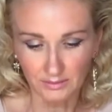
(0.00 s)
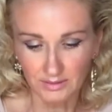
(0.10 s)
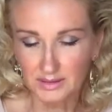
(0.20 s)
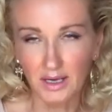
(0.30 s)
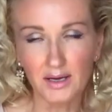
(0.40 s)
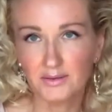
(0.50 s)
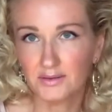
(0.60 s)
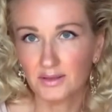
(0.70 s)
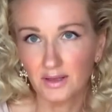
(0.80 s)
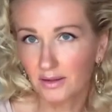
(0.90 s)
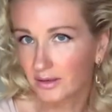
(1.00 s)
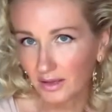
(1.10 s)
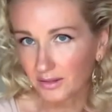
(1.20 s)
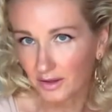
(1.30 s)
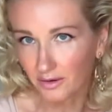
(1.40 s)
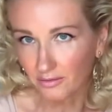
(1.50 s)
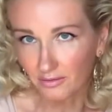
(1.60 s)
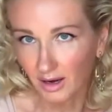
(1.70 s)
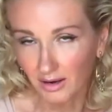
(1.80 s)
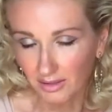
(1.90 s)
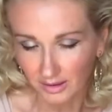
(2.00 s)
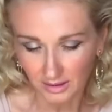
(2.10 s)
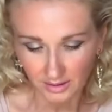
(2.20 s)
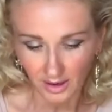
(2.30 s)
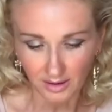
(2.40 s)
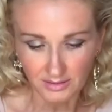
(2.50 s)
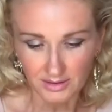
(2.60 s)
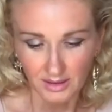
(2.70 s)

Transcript: Science did not get there, I think, yet.